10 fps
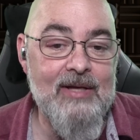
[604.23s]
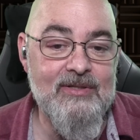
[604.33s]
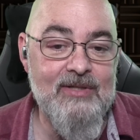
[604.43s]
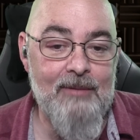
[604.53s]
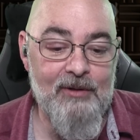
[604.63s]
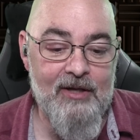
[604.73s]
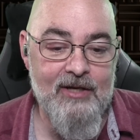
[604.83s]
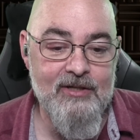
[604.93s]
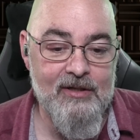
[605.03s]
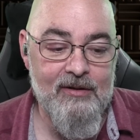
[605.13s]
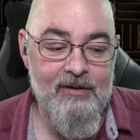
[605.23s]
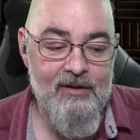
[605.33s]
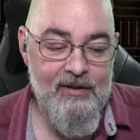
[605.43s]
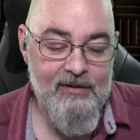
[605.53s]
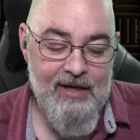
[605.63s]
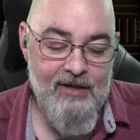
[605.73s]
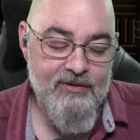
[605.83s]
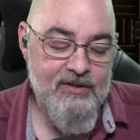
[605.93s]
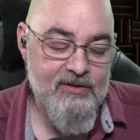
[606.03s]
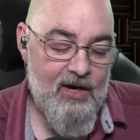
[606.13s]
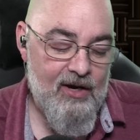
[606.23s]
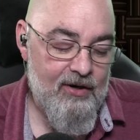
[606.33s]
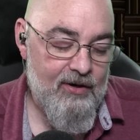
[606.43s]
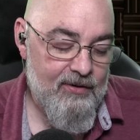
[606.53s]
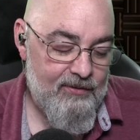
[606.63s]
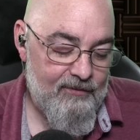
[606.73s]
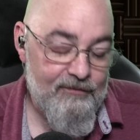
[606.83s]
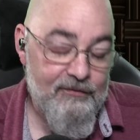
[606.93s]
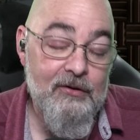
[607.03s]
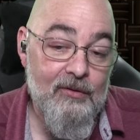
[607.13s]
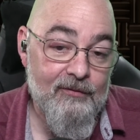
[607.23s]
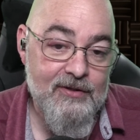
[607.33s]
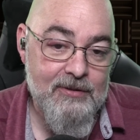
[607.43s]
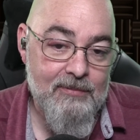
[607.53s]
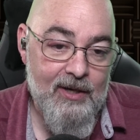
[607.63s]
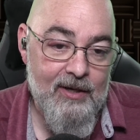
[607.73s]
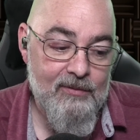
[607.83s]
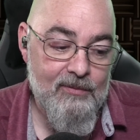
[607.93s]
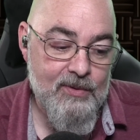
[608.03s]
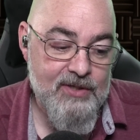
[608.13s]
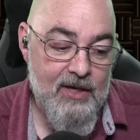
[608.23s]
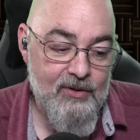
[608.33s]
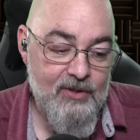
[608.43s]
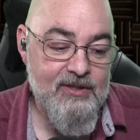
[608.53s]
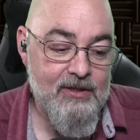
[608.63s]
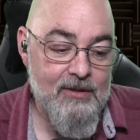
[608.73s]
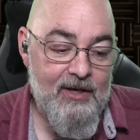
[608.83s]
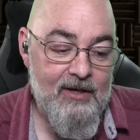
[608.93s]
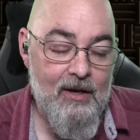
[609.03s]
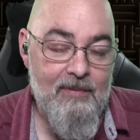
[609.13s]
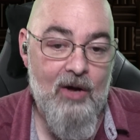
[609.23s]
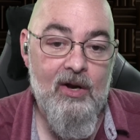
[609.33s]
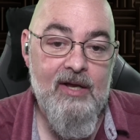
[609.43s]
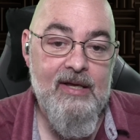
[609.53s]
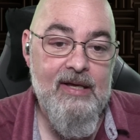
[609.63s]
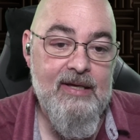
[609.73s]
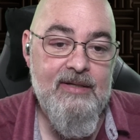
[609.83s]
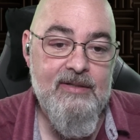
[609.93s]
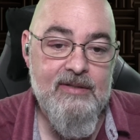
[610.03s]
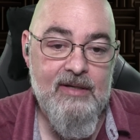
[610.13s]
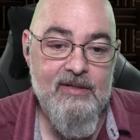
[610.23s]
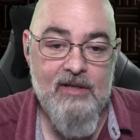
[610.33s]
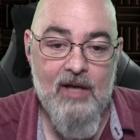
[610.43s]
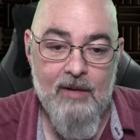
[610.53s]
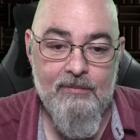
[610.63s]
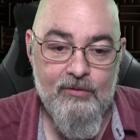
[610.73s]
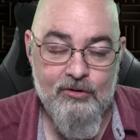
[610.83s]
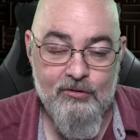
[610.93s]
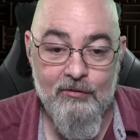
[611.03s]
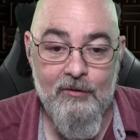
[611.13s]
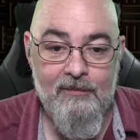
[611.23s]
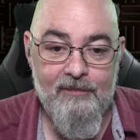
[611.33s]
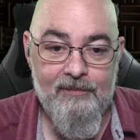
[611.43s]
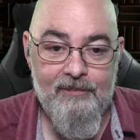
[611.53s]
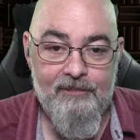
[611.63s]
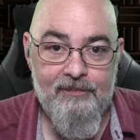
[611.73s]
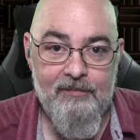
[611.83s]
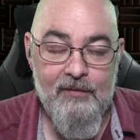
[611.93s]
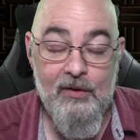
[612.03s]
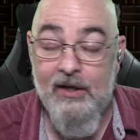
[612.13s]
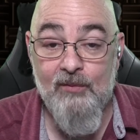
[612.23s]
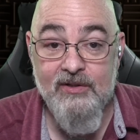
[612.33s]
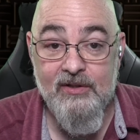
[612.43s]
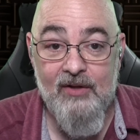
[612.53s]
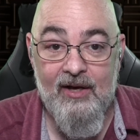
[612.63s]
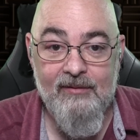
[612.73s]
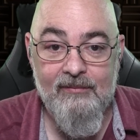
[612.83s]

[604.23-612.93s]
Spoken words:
the implication. Daniel's entire view of this debate was that this is a debate about, is Islam true? It wasn't that.